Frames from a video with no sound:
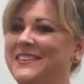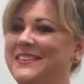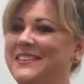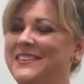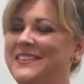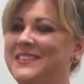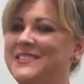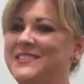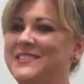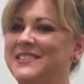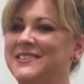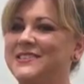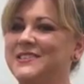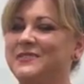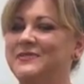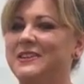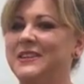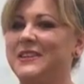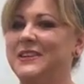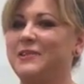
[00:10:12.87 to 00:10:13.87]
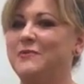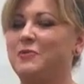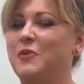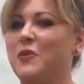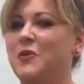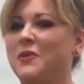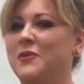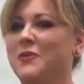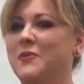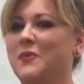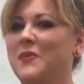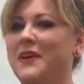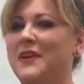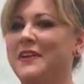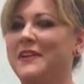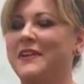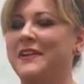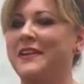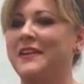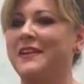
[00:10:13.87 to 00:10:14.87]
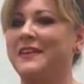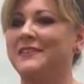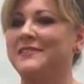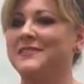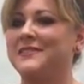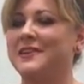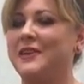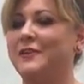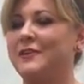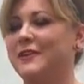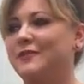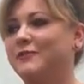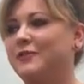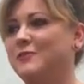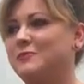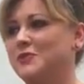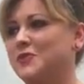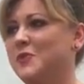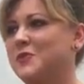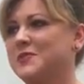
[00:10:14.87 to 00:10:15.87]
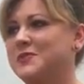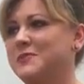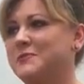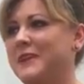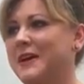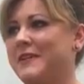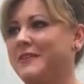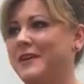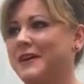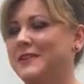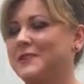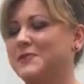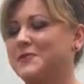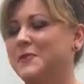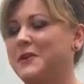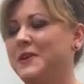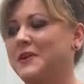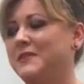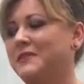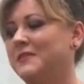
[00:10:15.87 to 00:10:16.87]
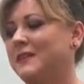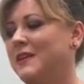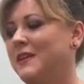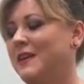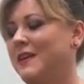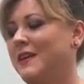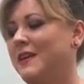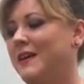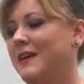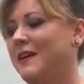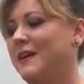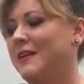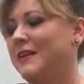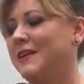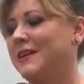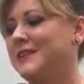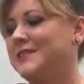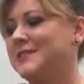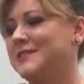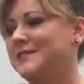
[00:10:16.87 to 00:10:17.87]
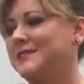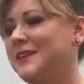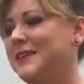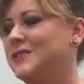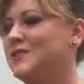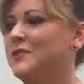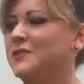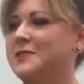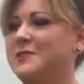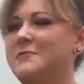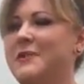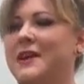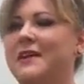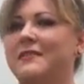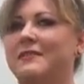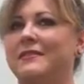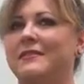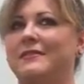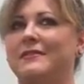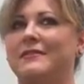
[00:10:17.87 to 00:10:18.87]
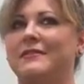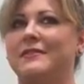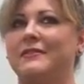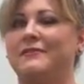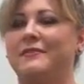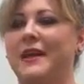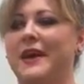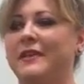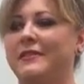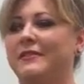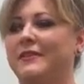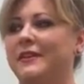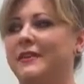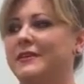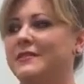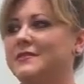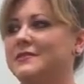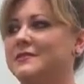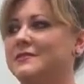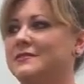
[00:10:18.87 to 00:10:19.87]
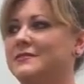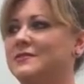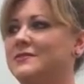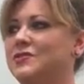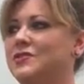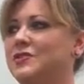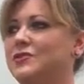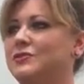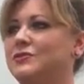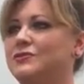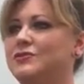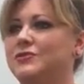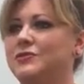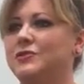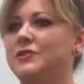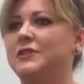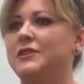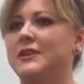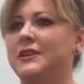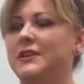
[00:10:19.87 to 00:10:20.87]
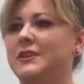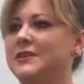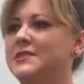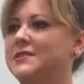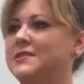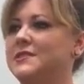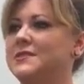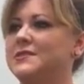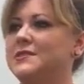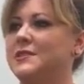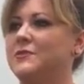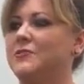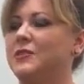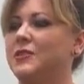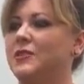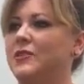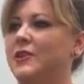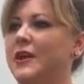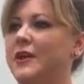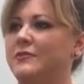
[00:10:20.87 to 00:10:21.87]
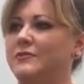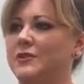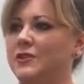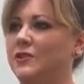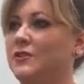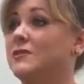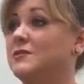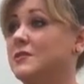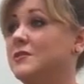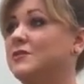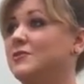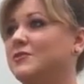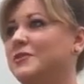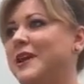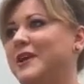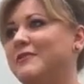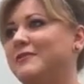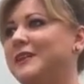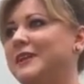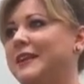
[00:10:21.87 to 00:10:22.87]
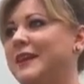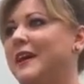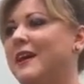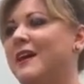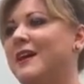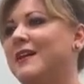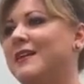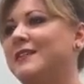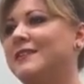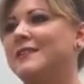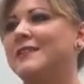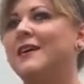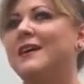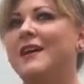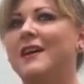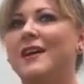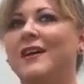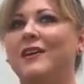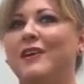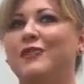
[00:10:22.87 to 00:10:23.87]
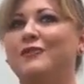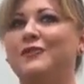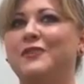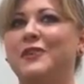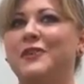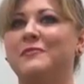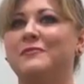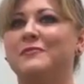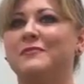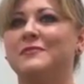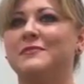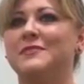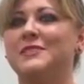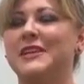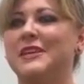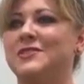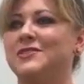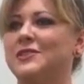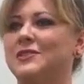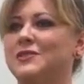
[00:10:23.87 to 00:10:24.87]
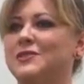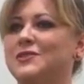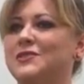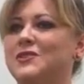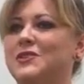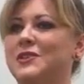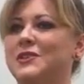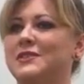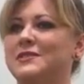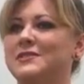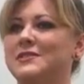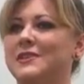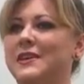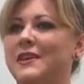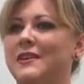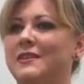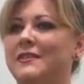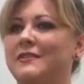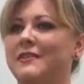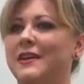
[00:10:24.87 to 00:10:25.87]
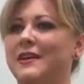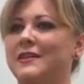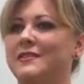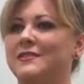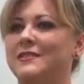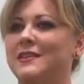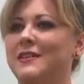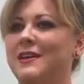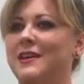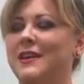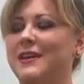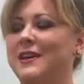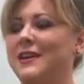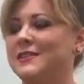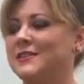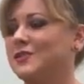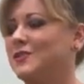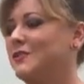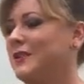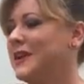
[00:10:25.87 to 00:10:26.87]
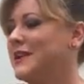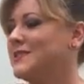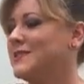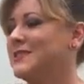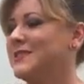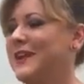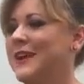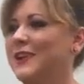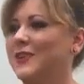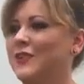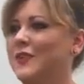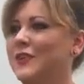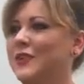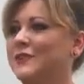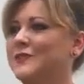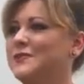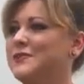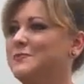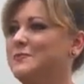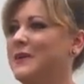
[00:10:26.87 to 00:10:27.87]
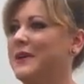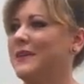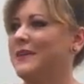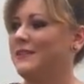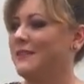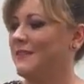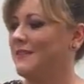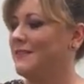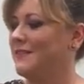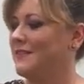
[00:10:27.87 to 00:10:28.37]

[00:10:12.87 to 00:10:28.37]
Listening's a really important one, and Eric Fromm talks about that as well. He talks about the fact that to truly listen to someone, you have to concentrate really hard. And often I'm teaching the students here that it's great to take notes, but